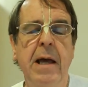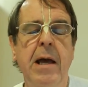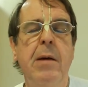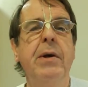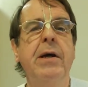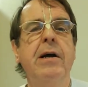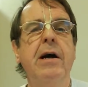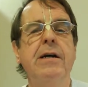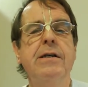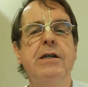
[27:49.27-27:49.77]

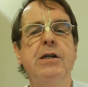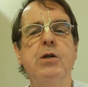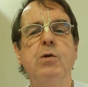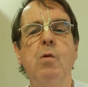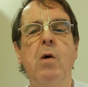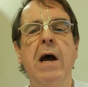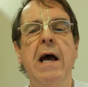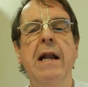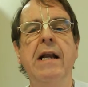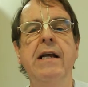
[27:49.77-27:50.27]
Because as
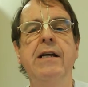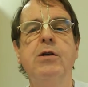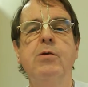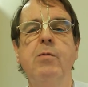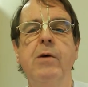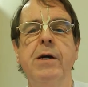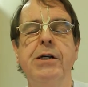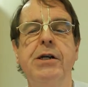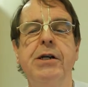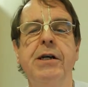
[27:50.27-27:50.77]
well as
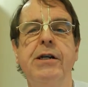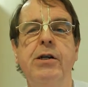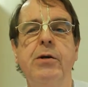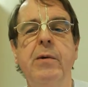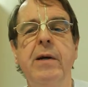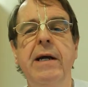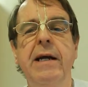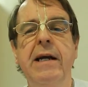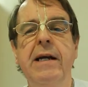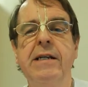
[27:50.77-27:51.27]
wishing to
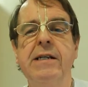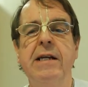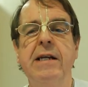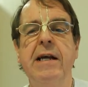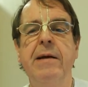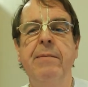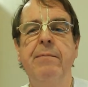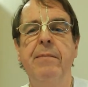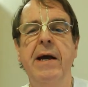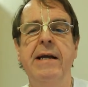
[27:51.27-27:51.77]
eat,
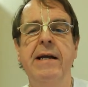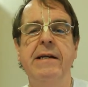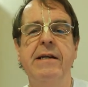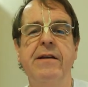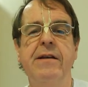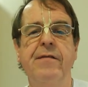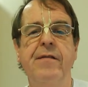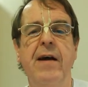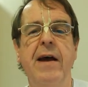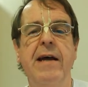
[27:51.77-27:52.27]
sleep, mate and
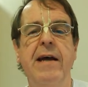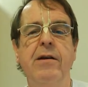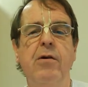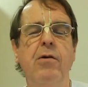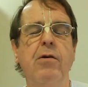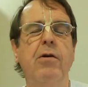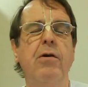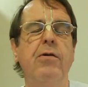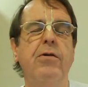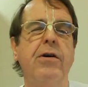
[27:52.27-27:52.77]
defend,
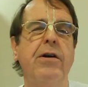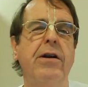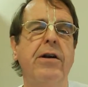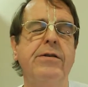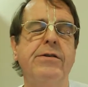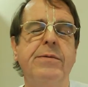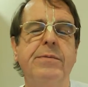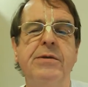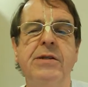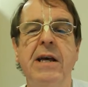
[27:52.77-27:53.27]
all
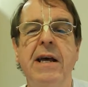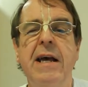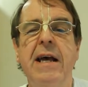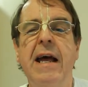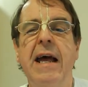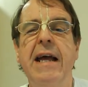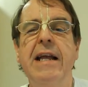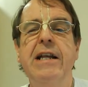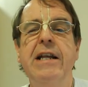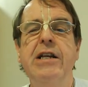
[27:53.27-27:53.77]
organisms
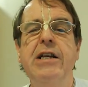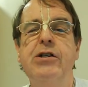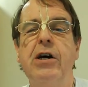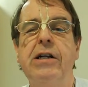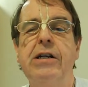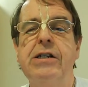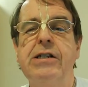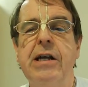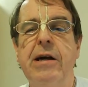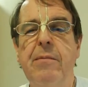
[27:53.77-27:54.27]

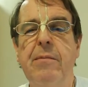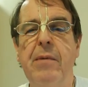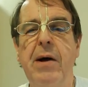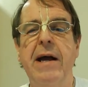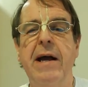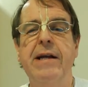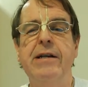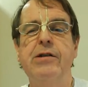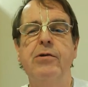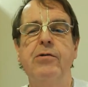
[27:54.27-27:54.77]
indulge their
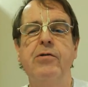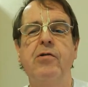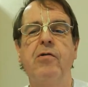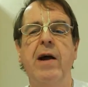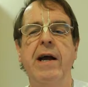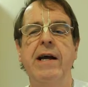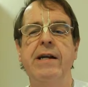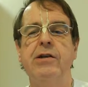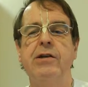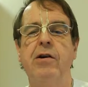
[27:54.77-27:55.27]
mind to
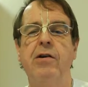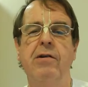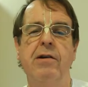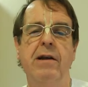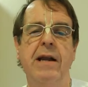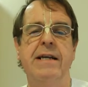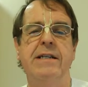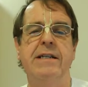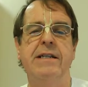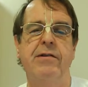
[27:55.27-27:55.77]
greater or
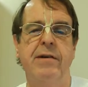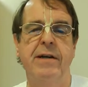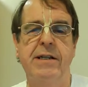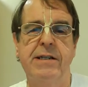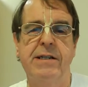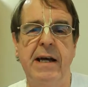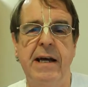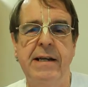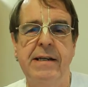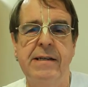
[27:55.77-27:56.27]
lesser
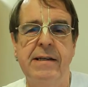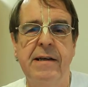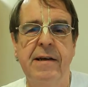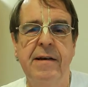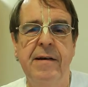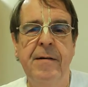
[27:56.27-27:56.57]
extent.